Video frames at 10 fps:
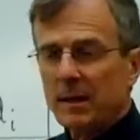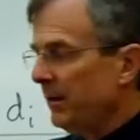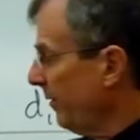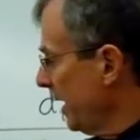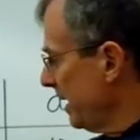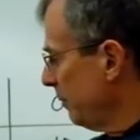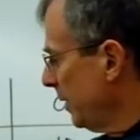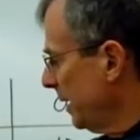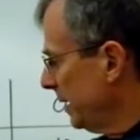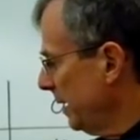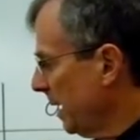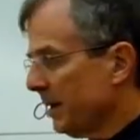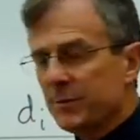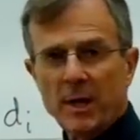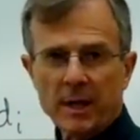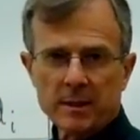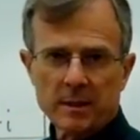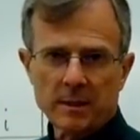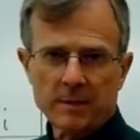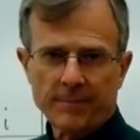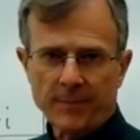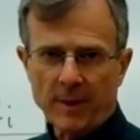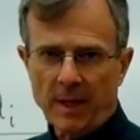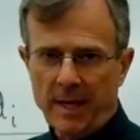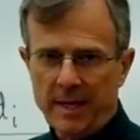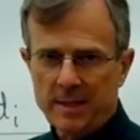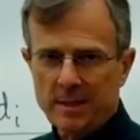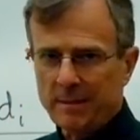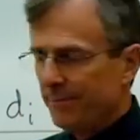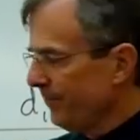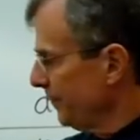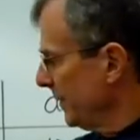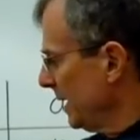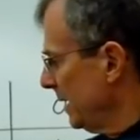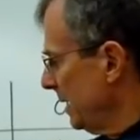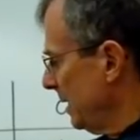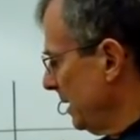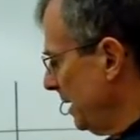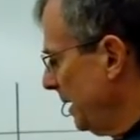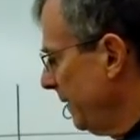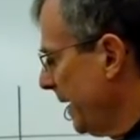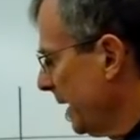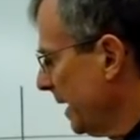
divided by the object height. And in that